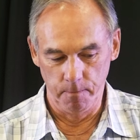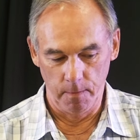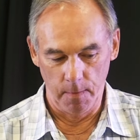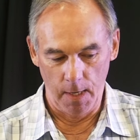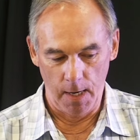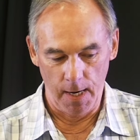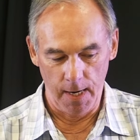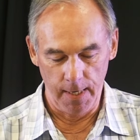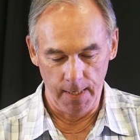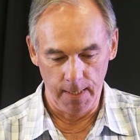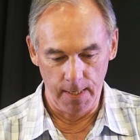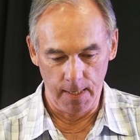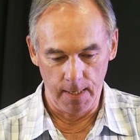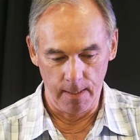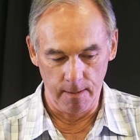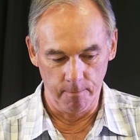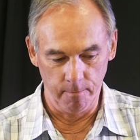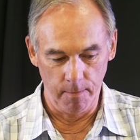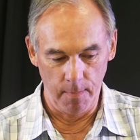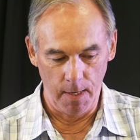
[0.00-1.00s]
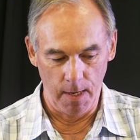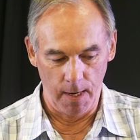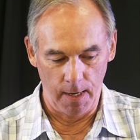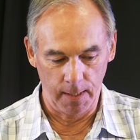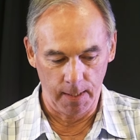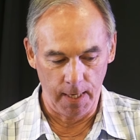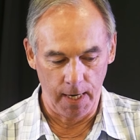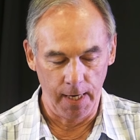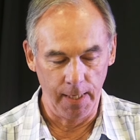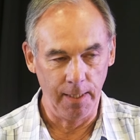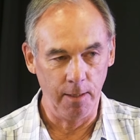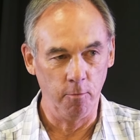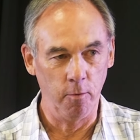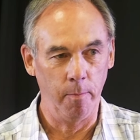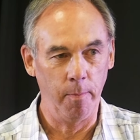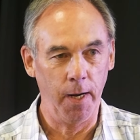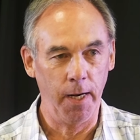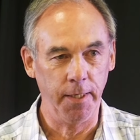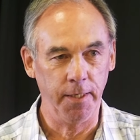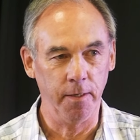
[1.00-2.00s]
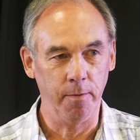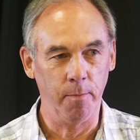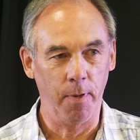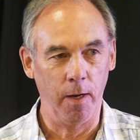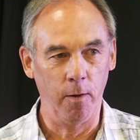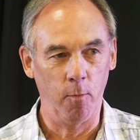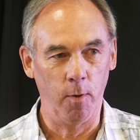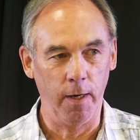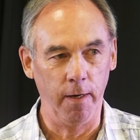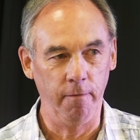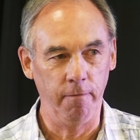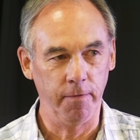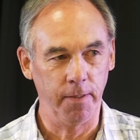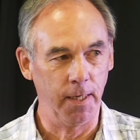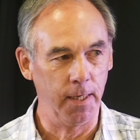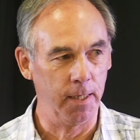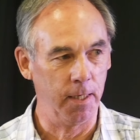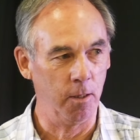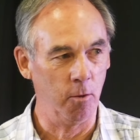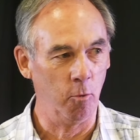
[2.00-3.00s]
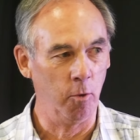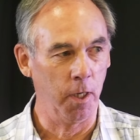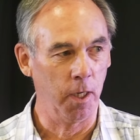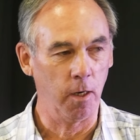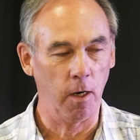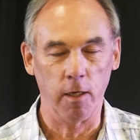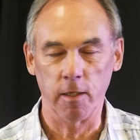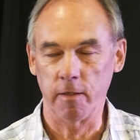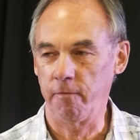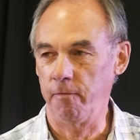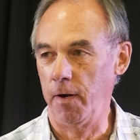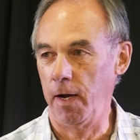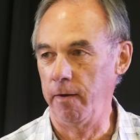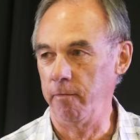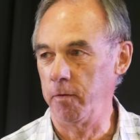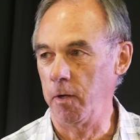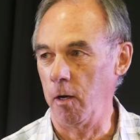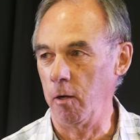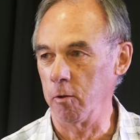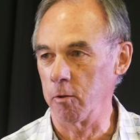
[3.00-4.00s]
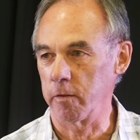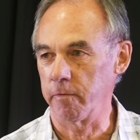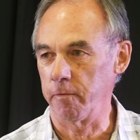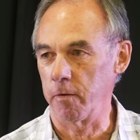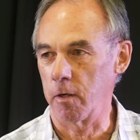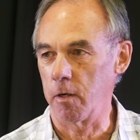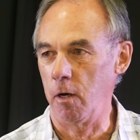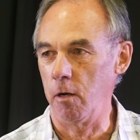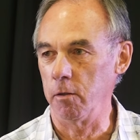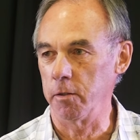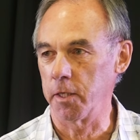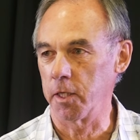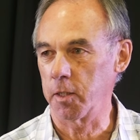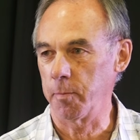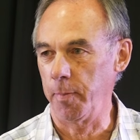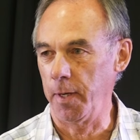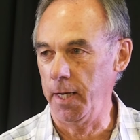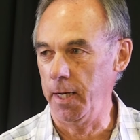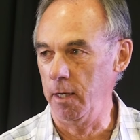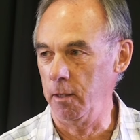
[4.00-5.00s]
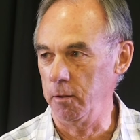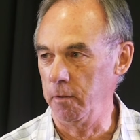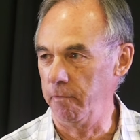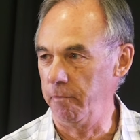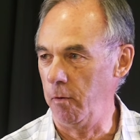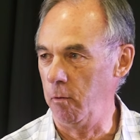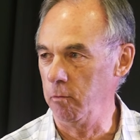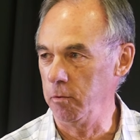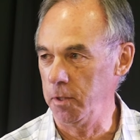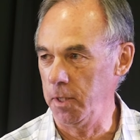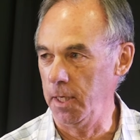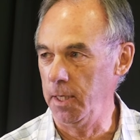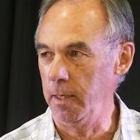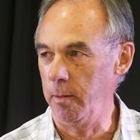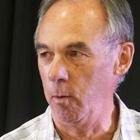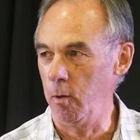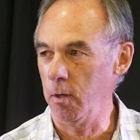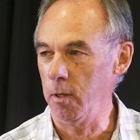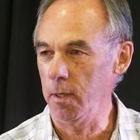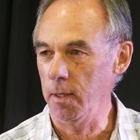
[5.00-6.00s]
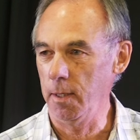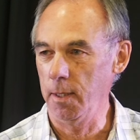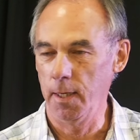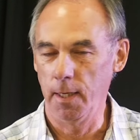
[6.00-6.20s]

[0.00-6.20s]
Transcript: I kindly reminded my wife that it only costs $5 for call display on the phones anymore.